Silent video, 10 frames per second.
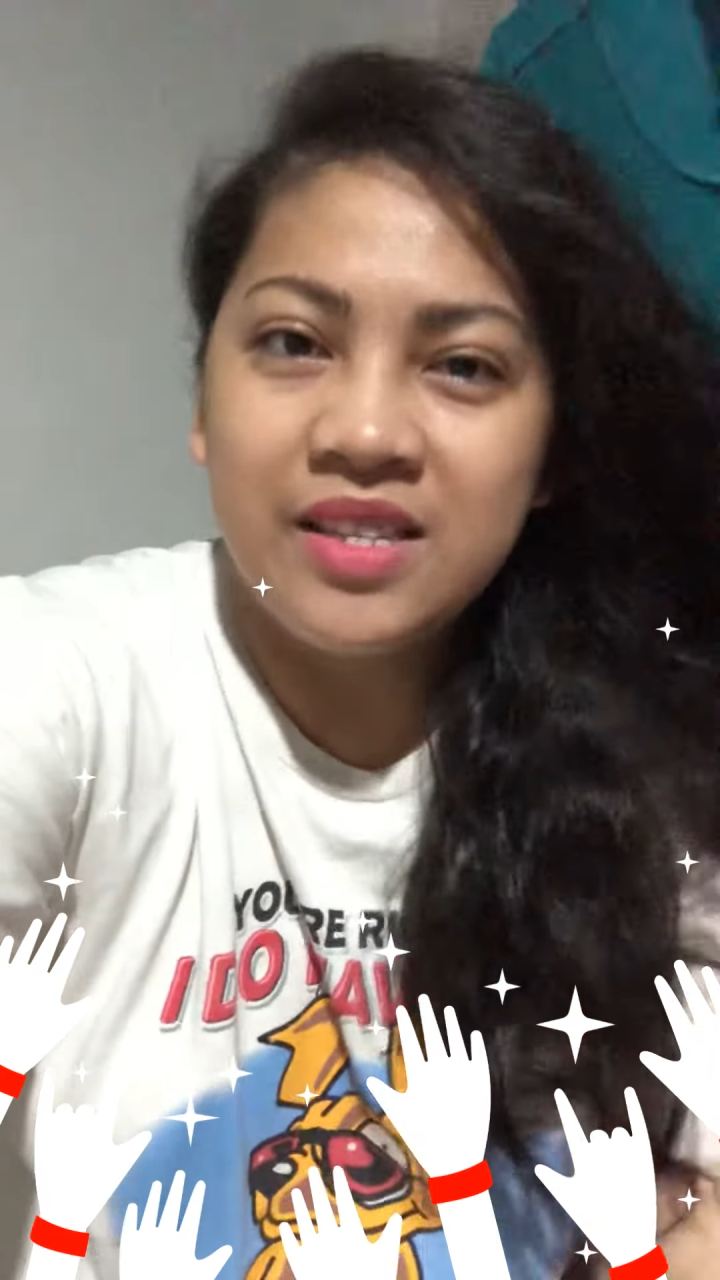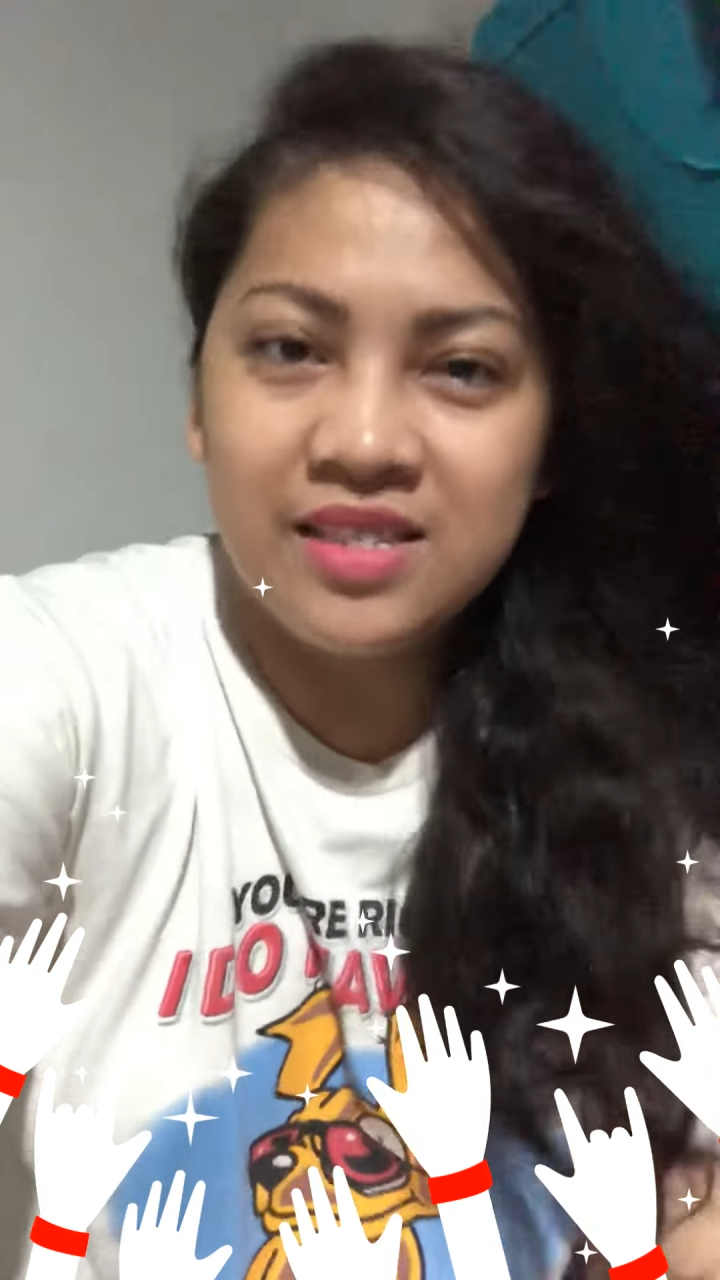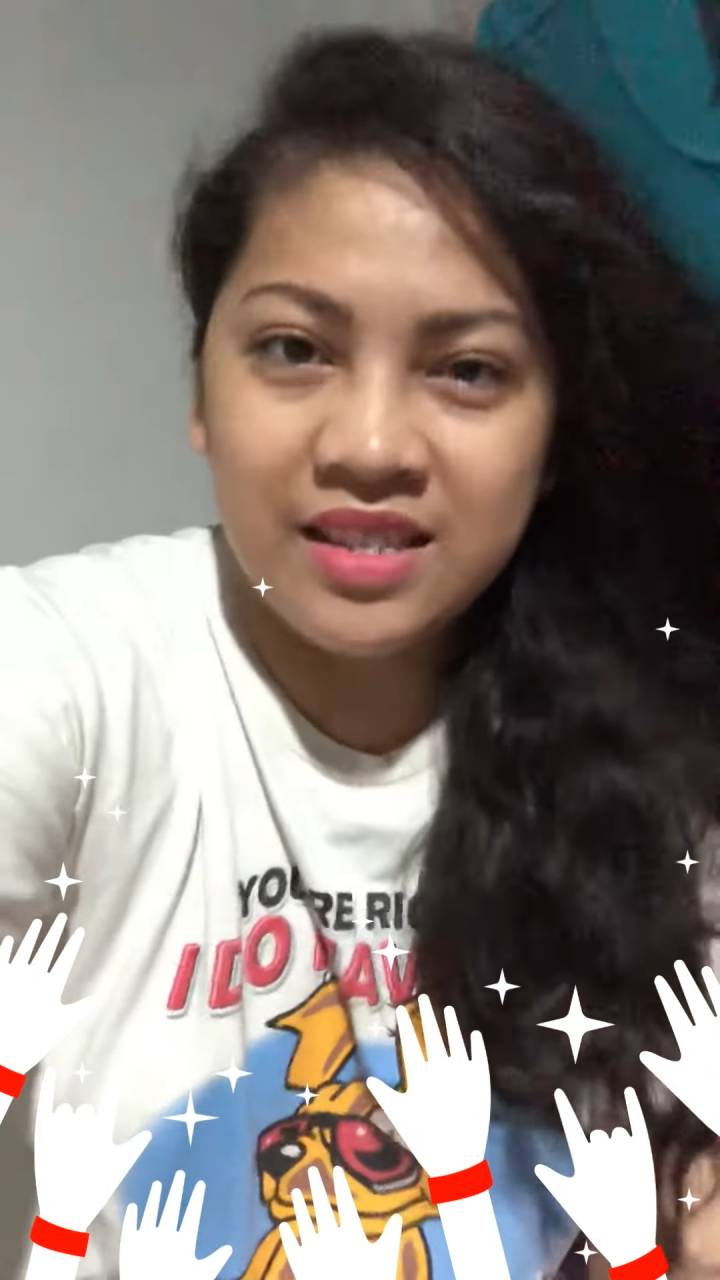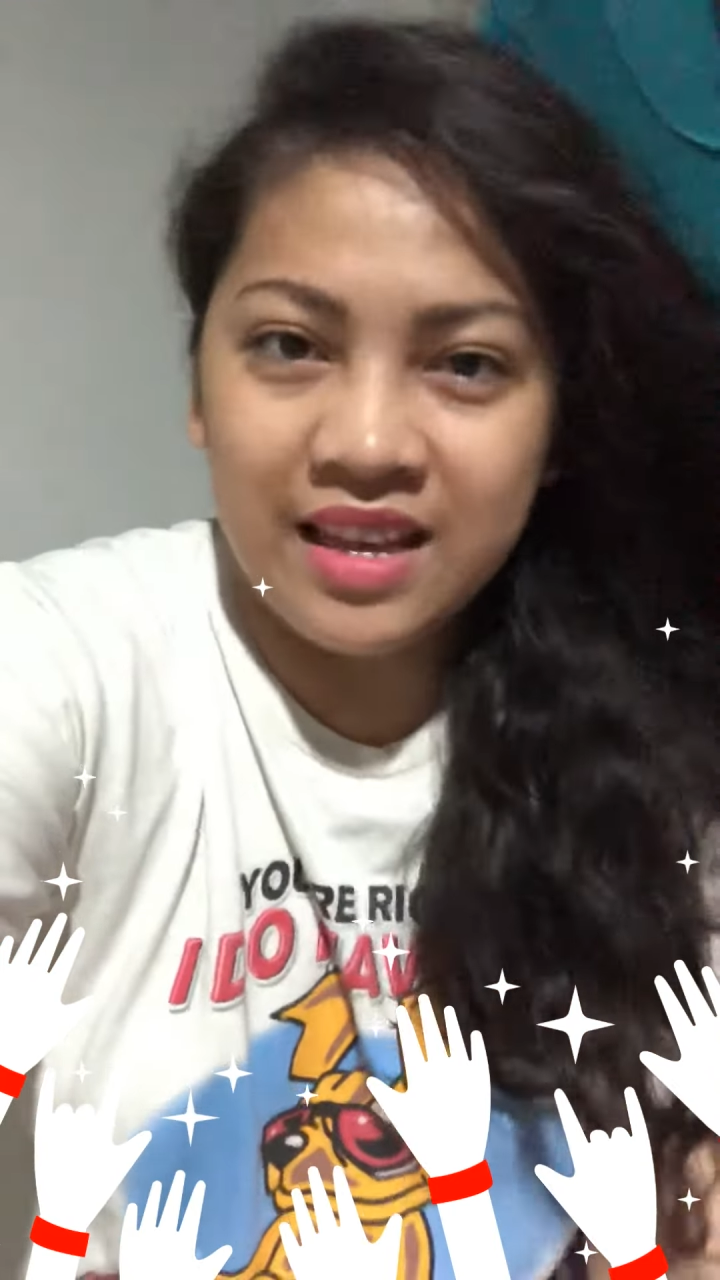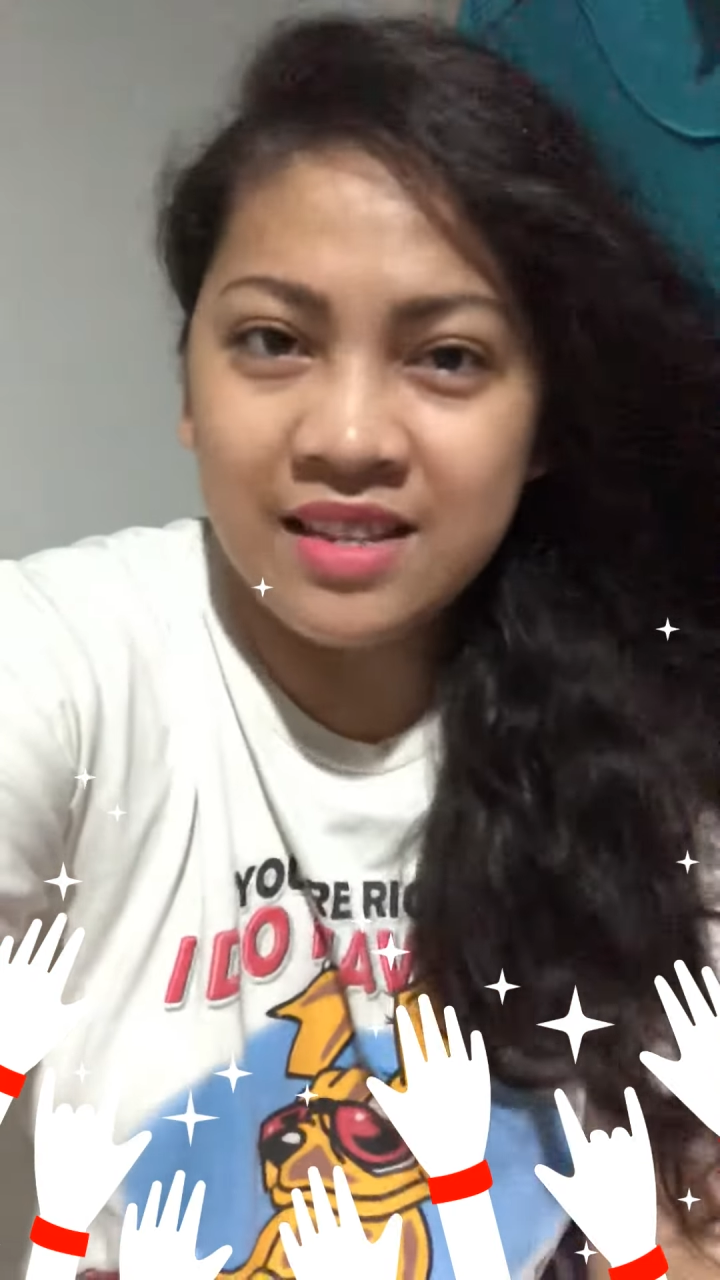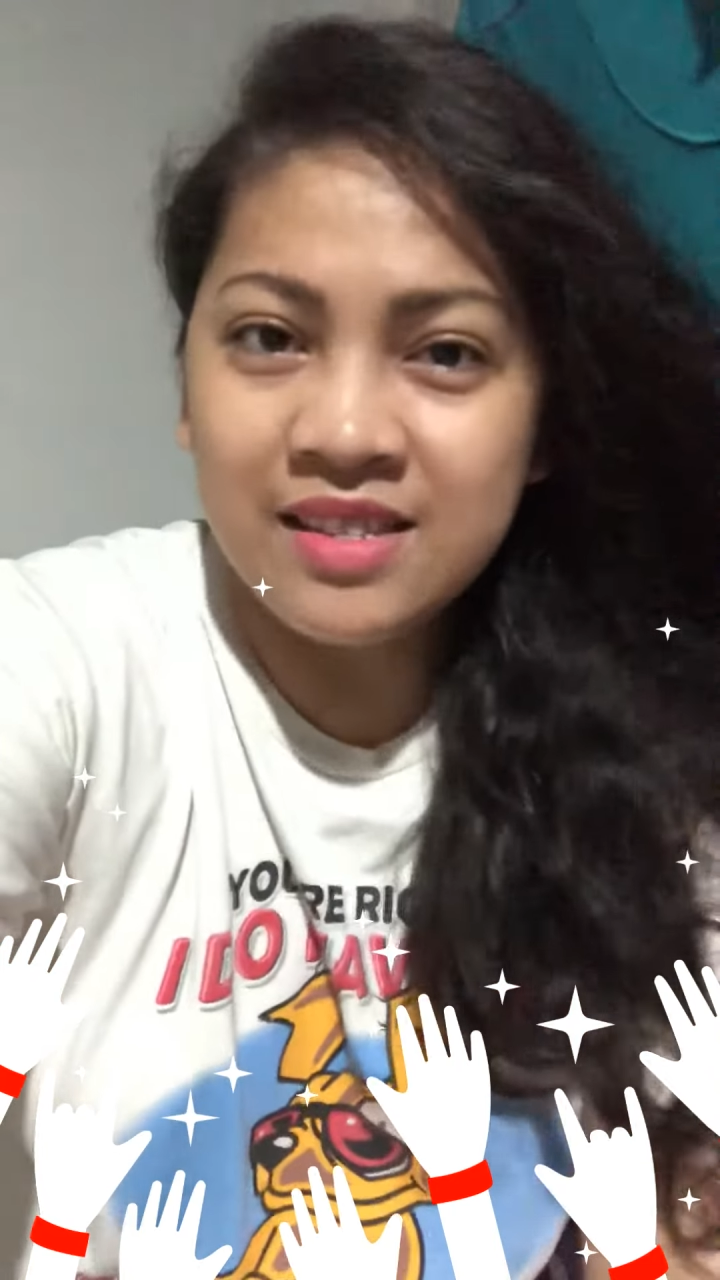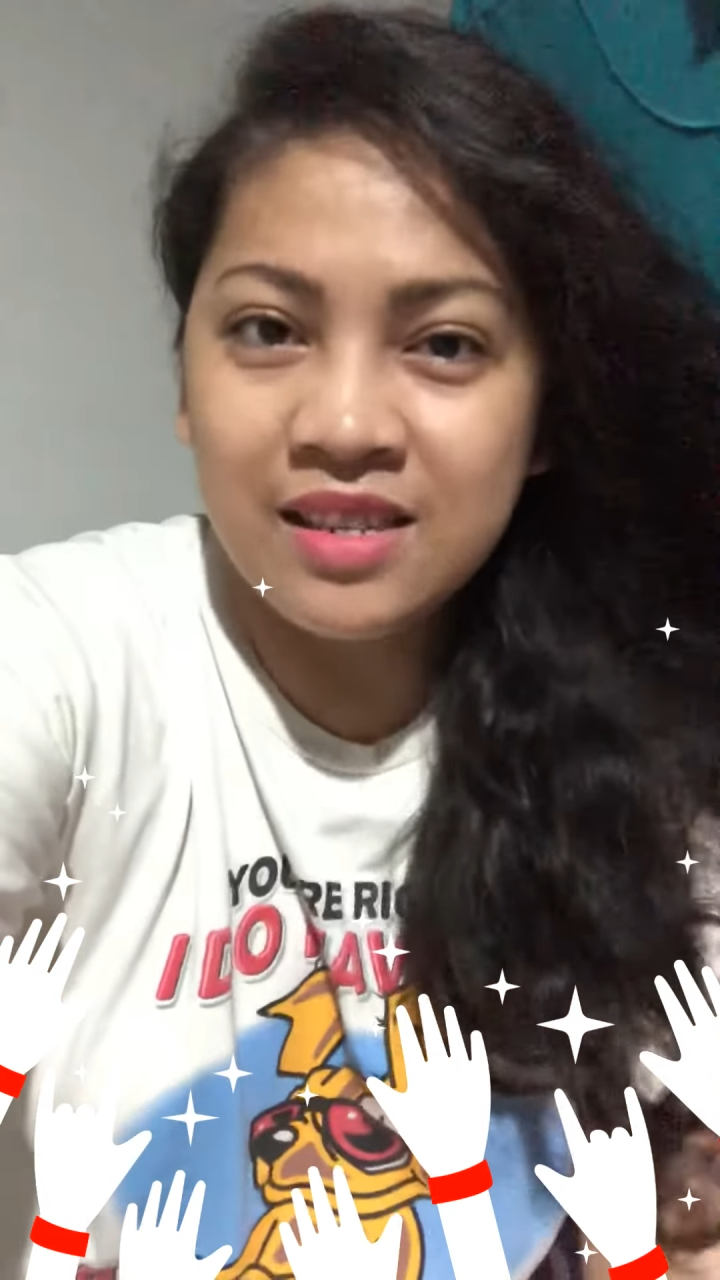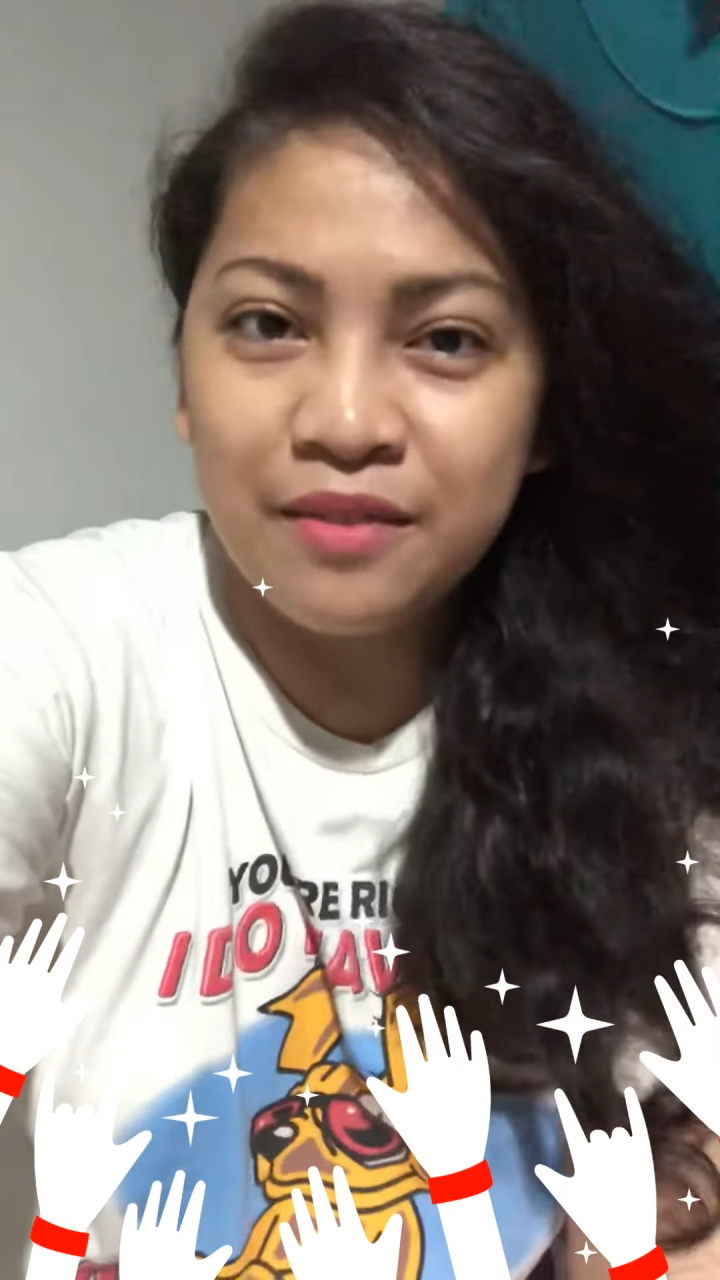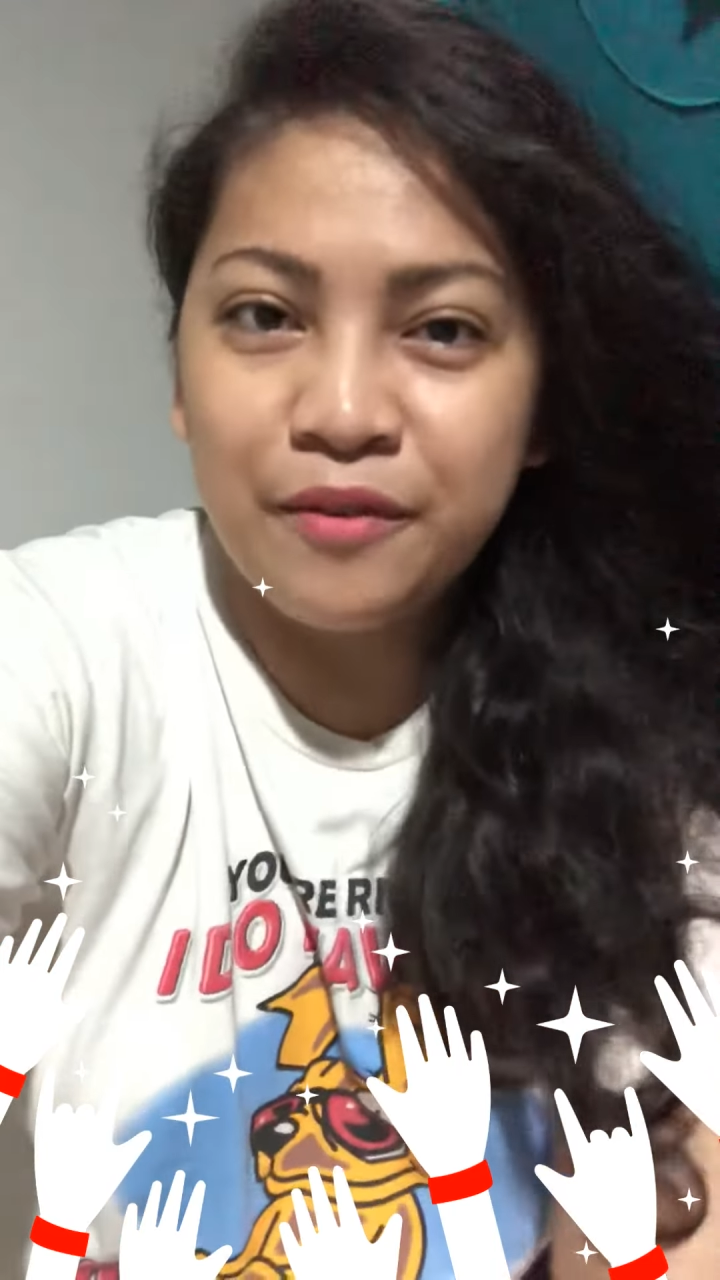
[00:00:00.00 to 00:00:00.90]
stint